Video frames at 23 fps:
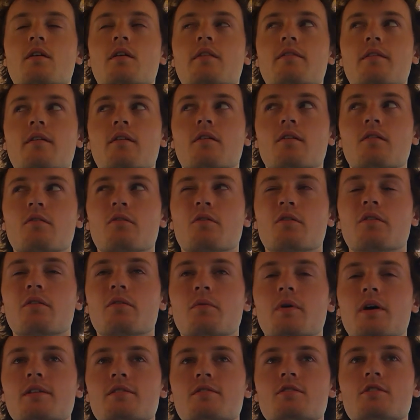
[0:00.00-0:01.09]
at the
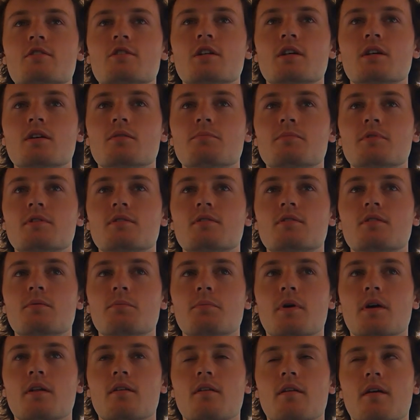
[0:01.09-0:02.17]
Northwest Champs in
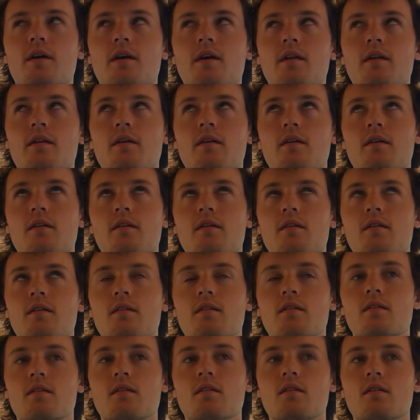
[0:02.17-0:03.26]
Montana
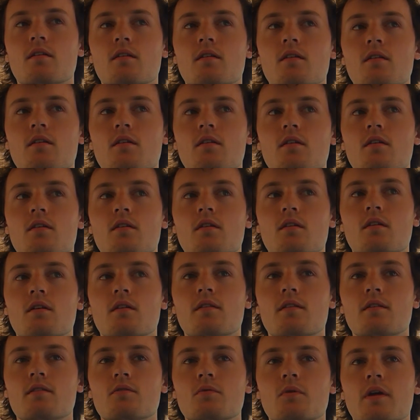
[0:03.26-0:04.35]
in not
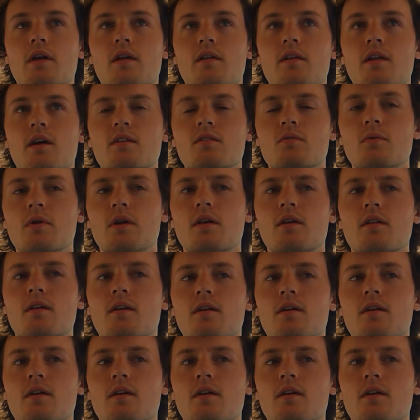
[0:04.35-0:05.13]
this weekend, next weekend.